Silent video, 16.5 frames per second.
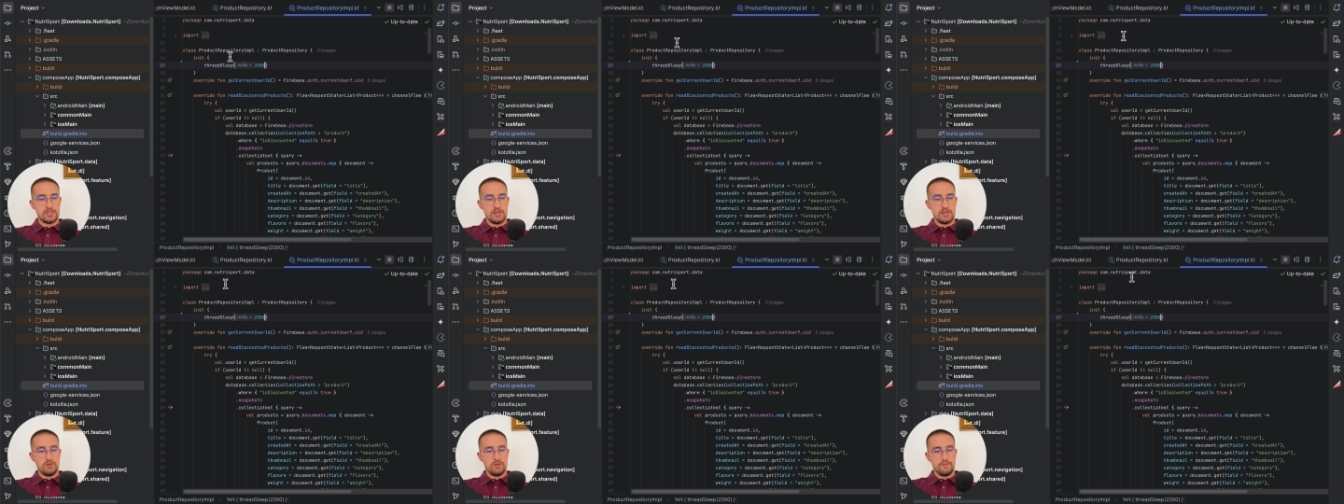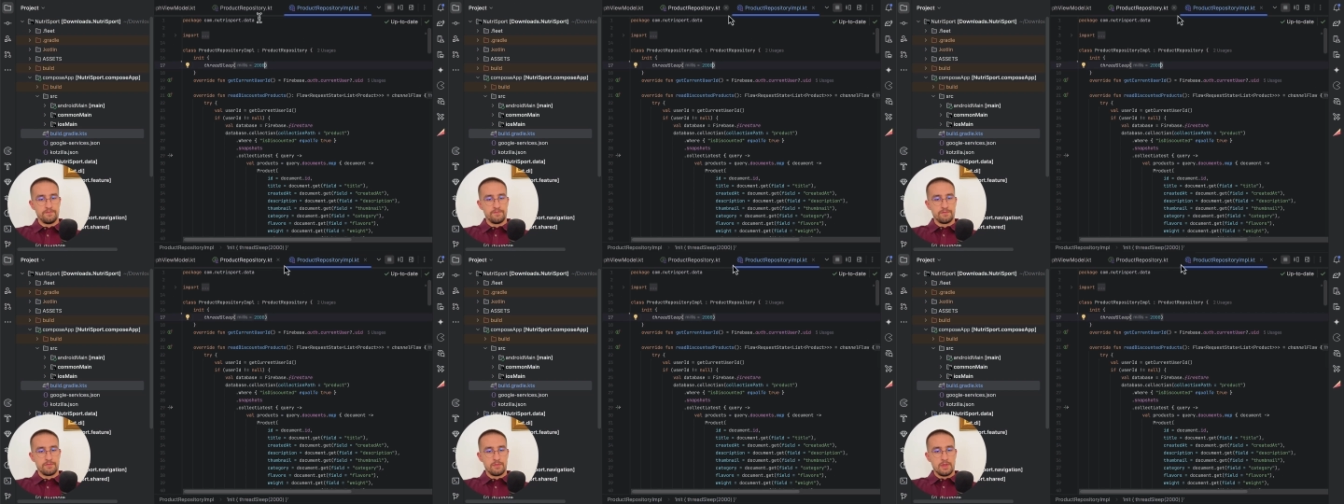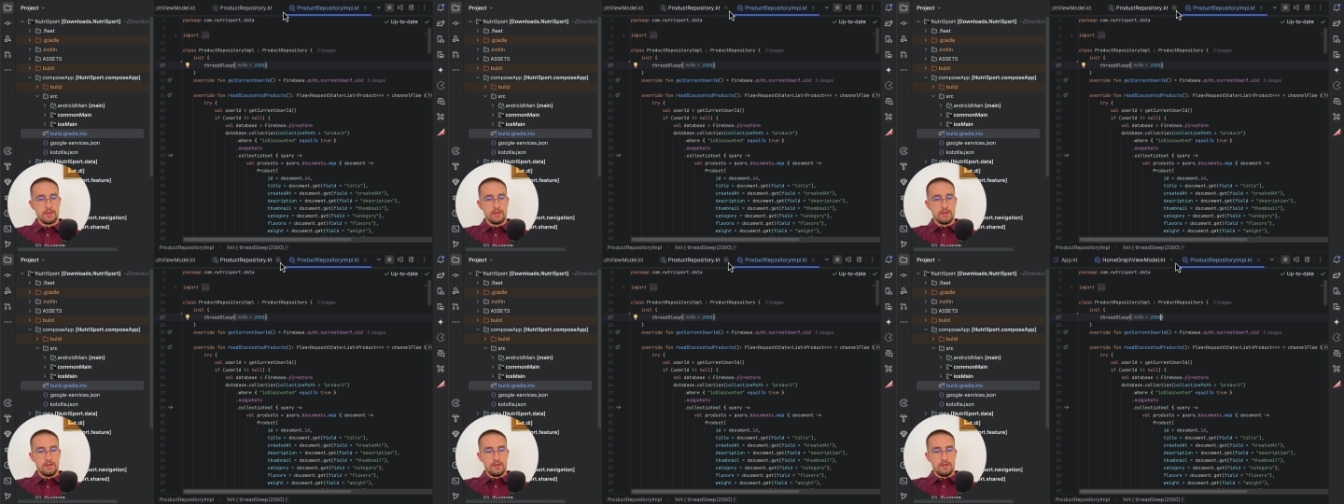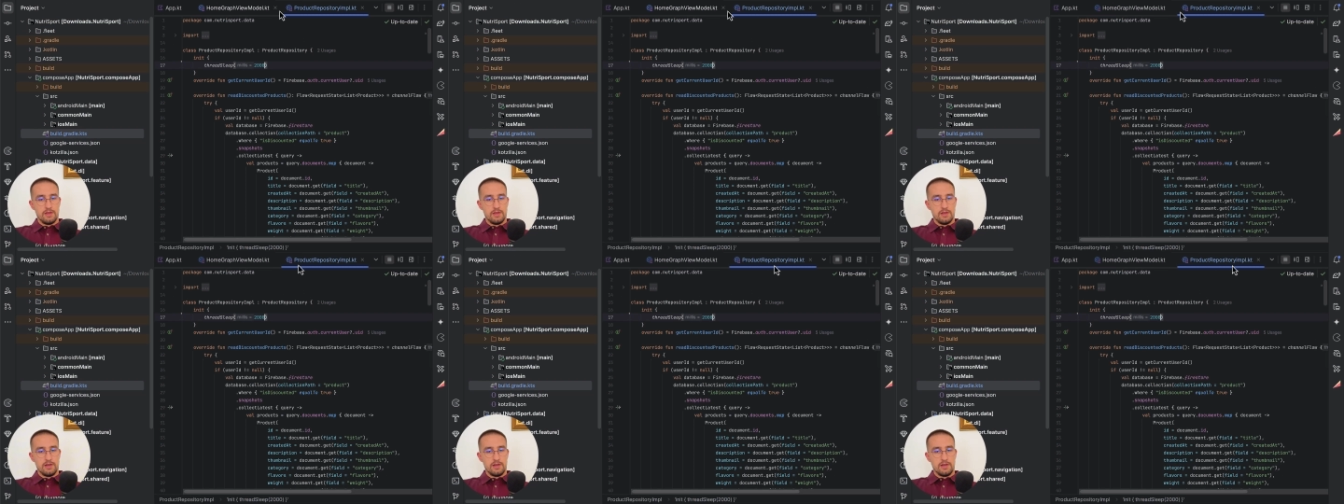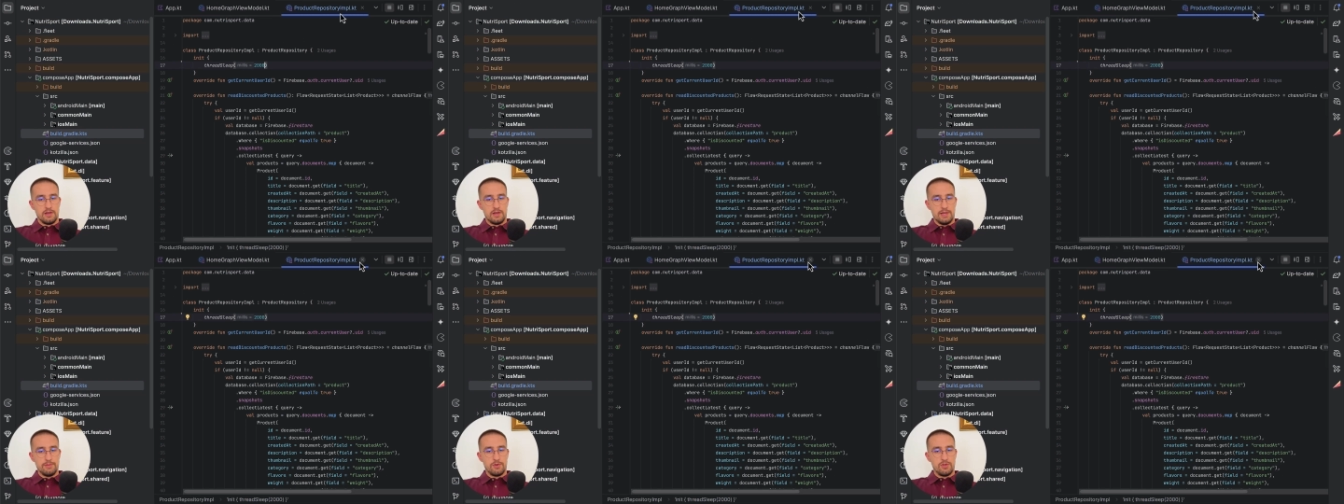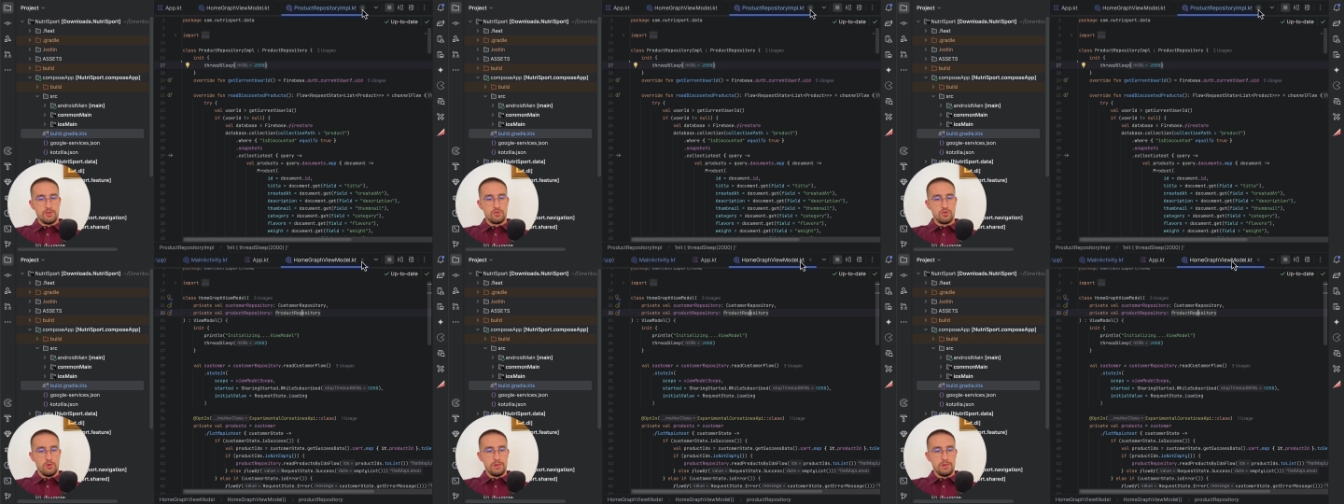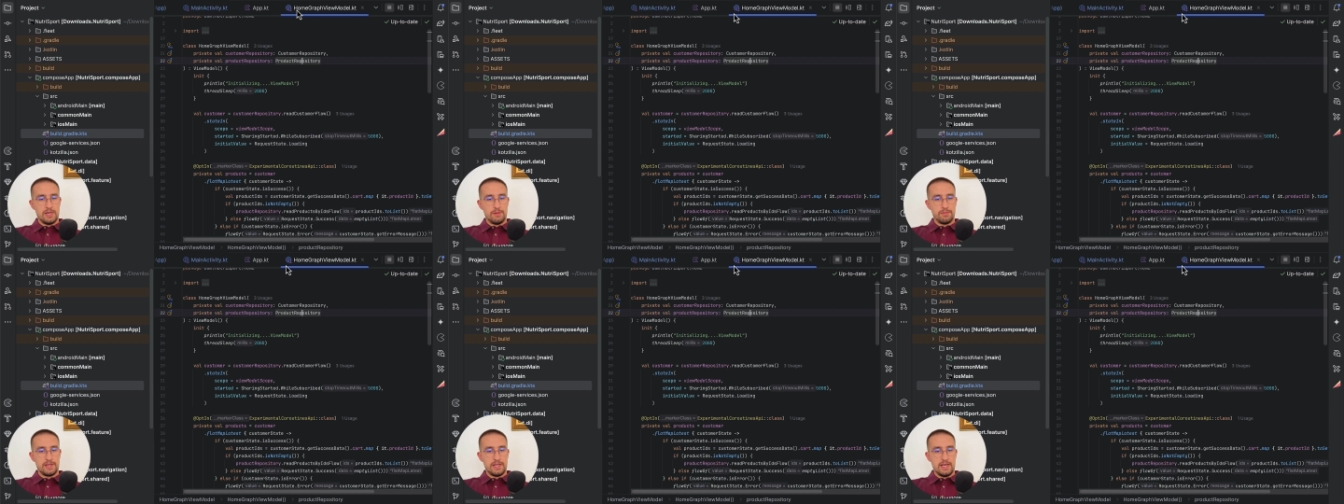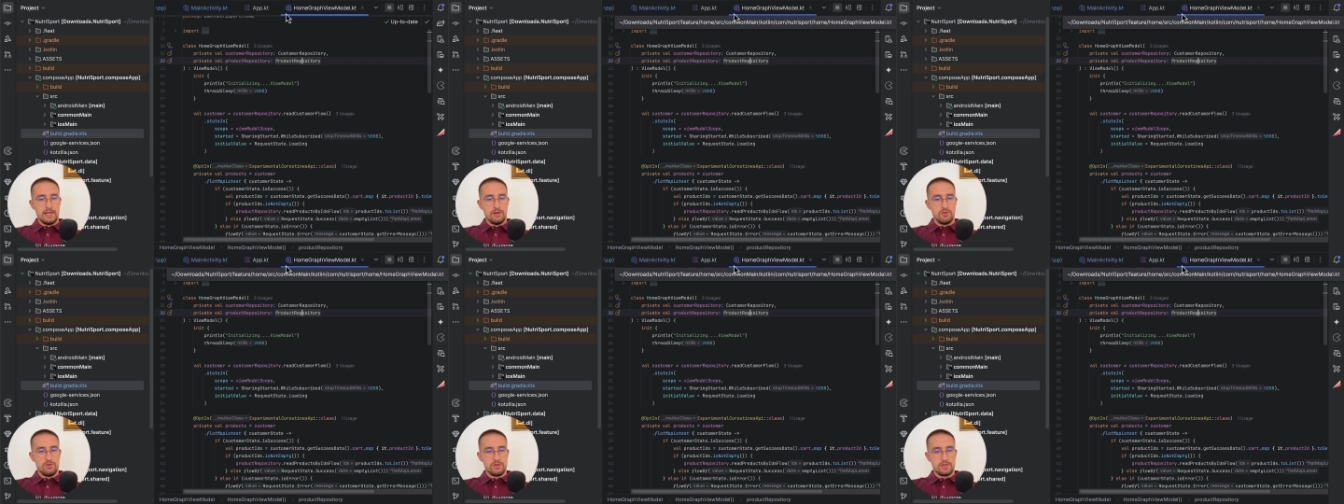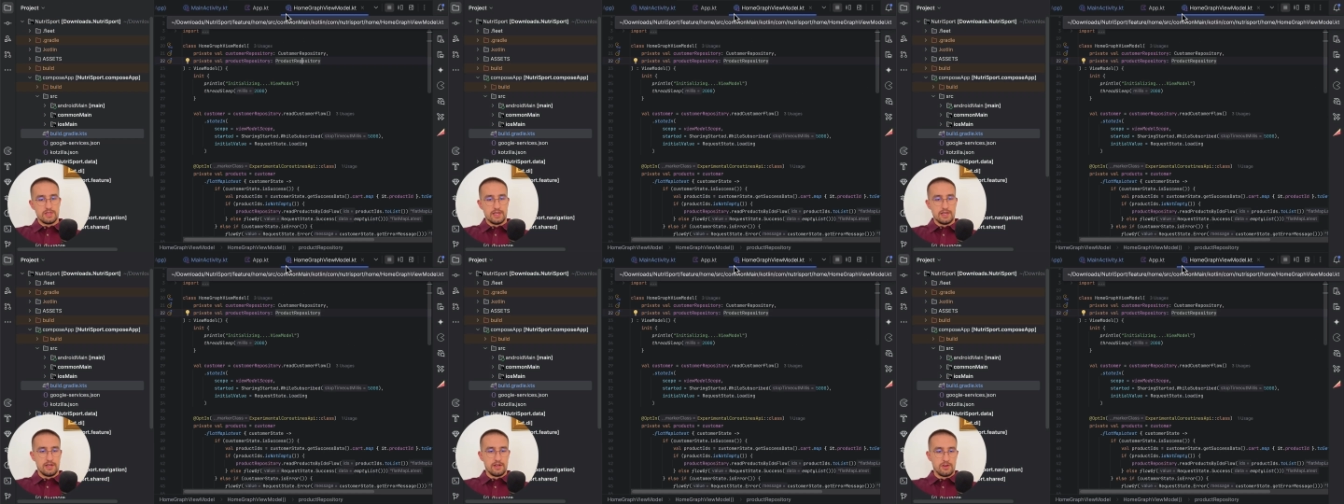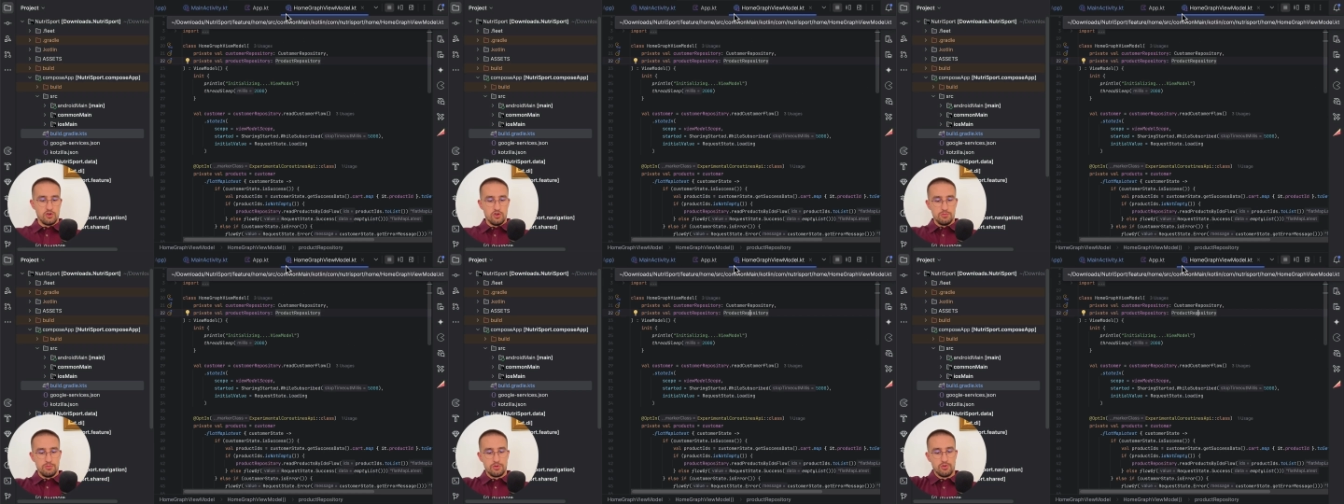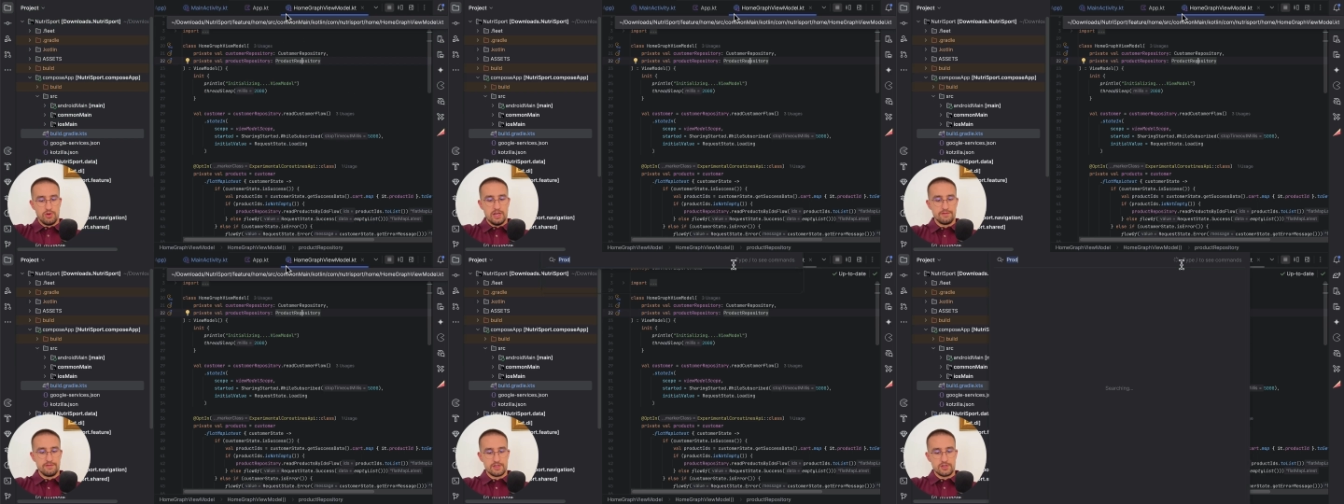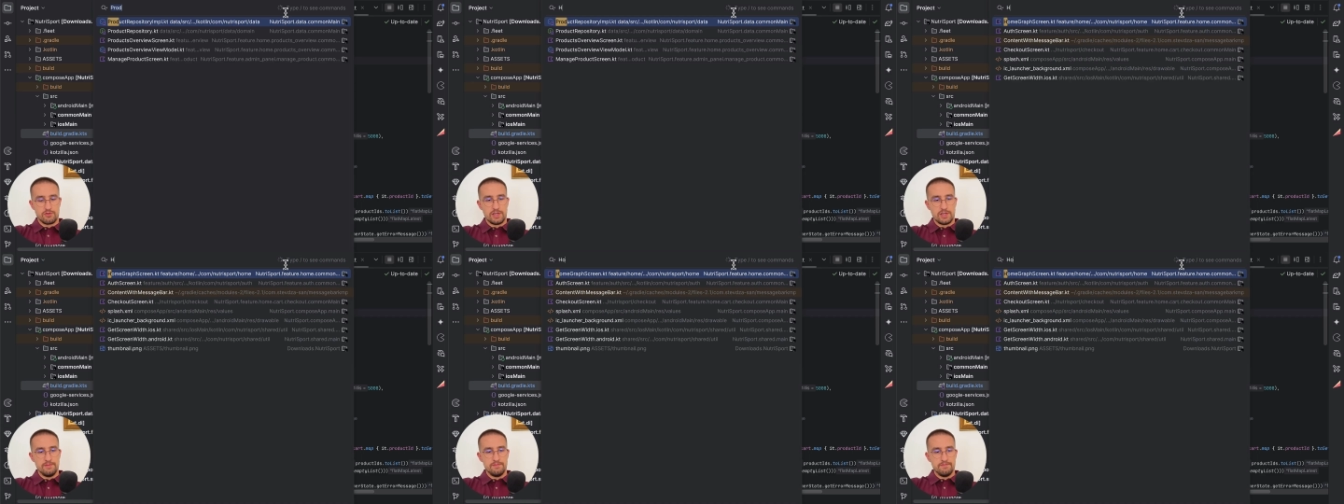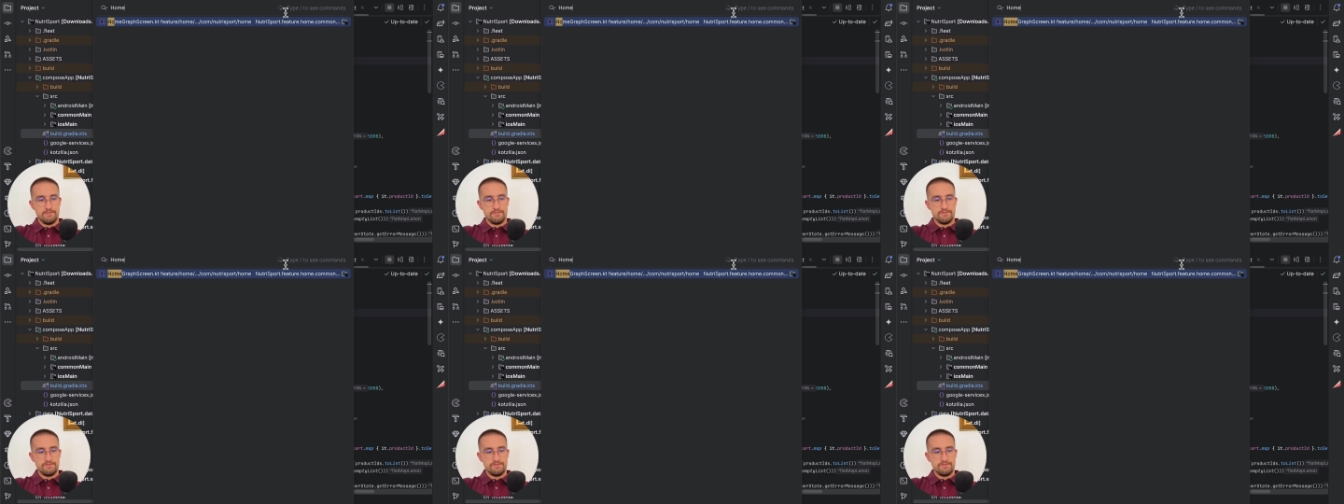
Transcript: So I'm going to open up now the home graph screen.